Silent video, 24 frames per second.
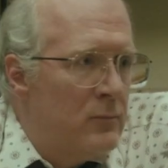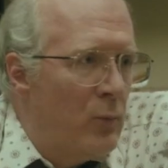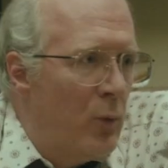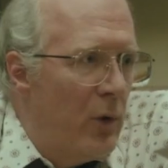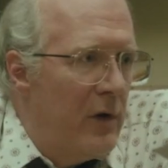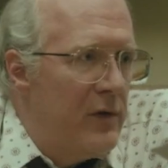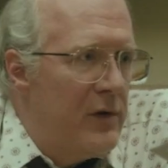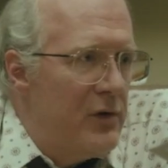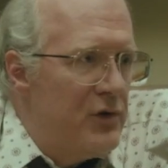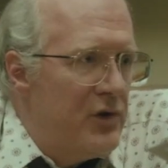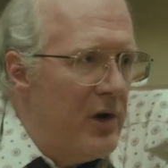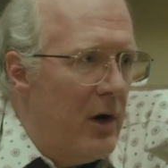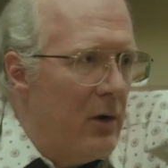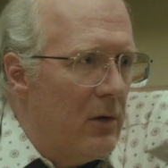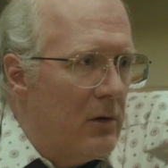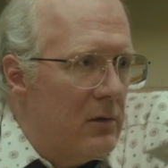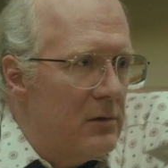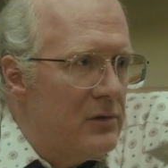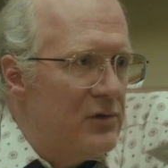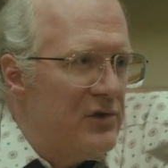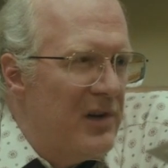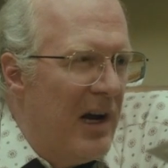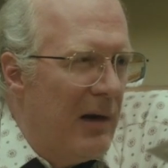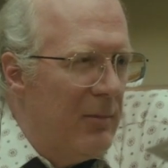We're the joke,
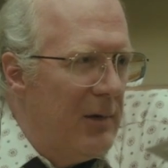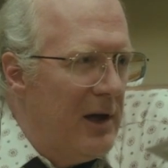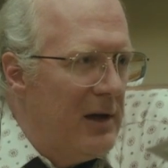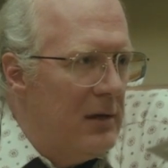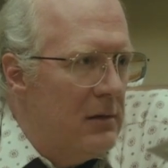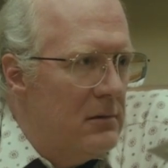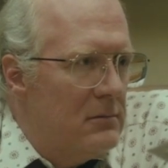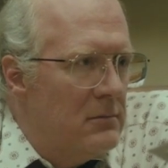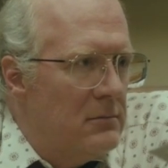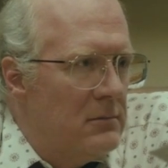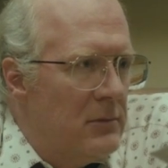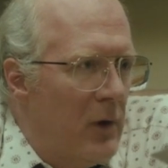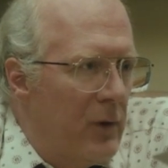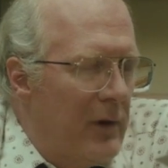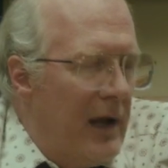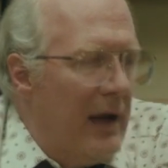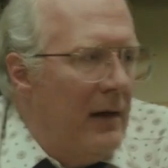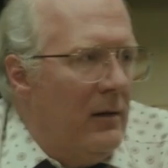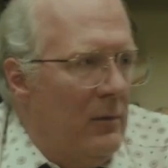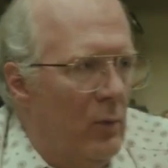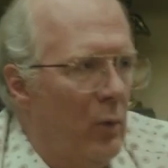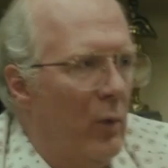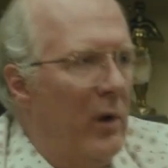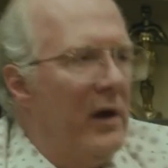Chubbuck,
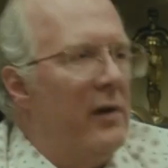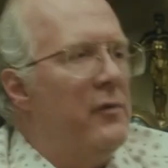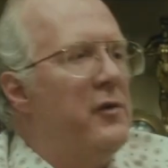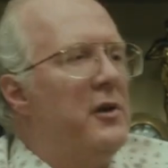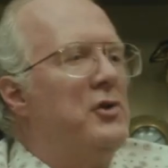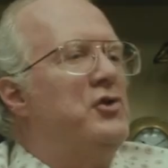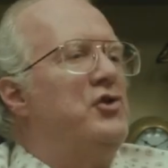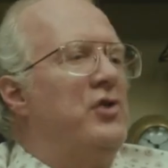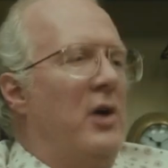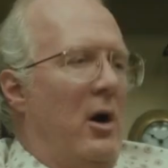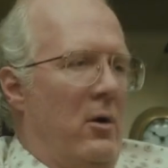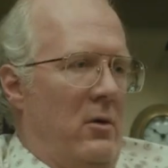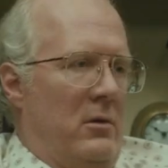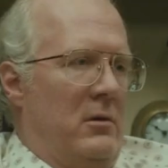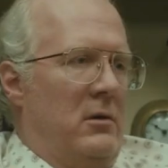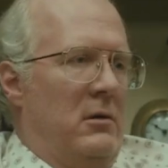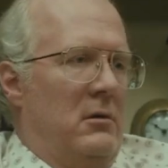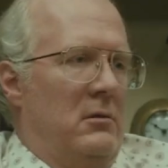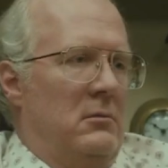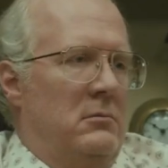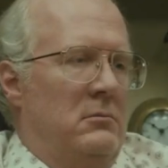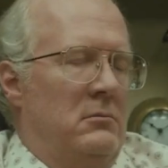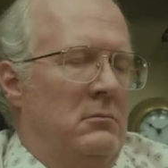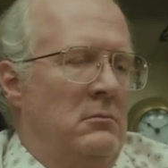okay? We're the joke.
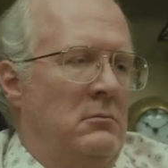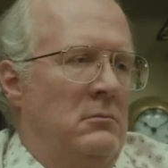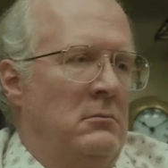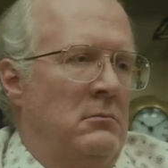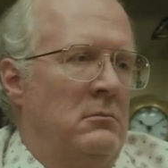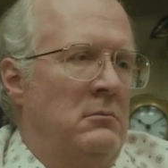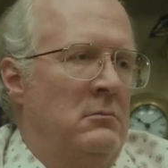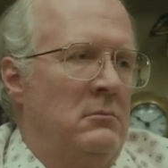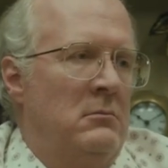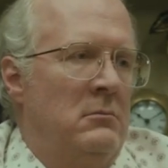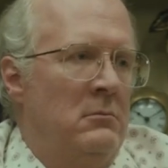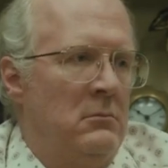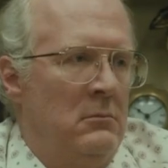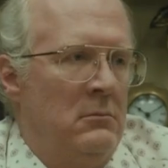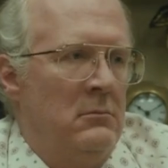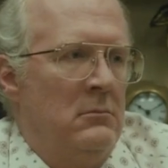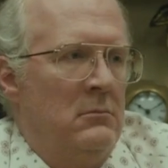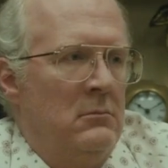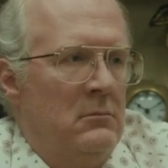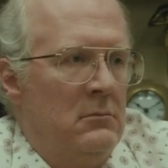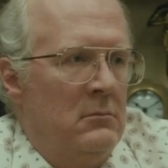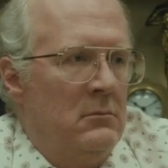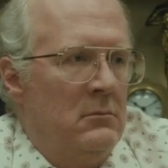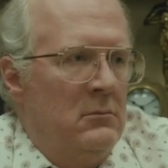
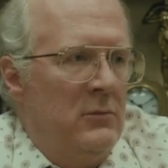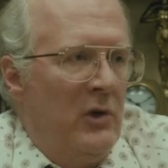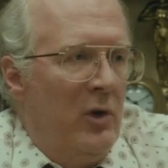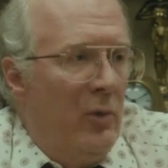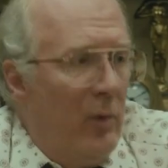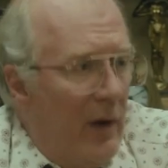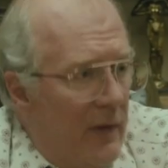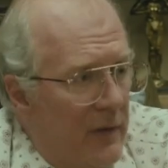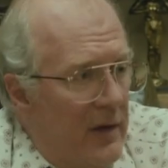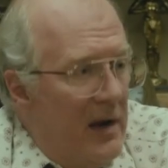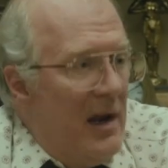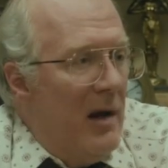You read the